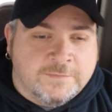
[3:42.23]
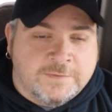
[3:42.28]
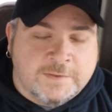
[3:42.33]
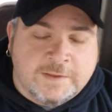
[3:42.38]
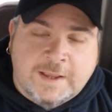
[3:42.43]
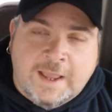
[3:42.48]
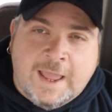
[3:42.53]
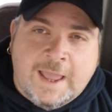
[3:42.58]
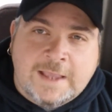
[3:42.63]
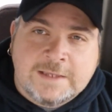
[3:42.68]
For
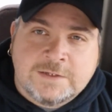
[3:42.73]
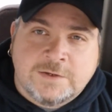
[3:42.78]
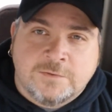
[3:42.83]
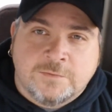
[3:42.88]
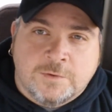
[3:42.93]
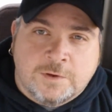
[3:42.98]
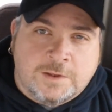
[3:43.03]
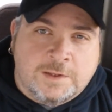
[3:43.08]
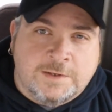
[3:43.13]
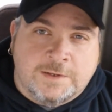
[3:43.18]
the guys who
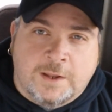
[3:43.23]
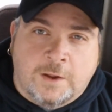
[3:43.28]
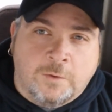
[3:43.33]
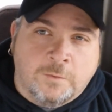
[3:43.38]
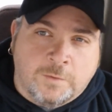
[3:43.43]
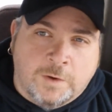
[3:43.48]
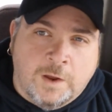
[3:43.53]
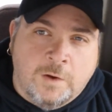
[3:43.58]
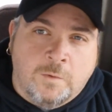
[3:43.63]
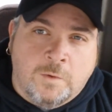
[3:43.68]
really
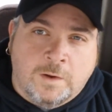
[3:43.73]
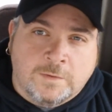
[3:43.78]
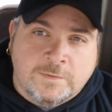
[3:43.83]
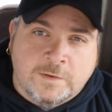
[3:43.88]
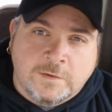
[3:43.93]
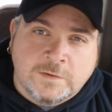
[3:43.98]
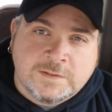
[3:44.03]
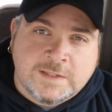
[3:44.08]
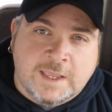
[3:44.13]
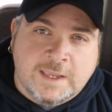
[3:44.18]
don't know what
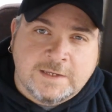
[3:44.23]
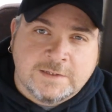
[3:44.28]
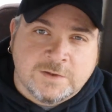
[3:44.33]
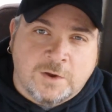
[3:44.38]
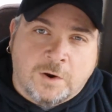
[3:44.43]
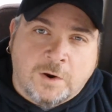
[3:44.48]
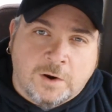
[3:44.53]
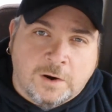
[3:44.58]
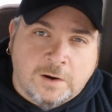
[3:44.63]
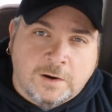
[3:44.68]
those things
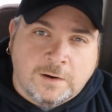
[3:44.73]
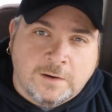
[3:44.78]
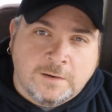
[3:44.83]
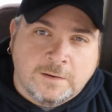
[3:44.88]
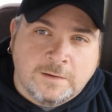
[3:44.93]
are,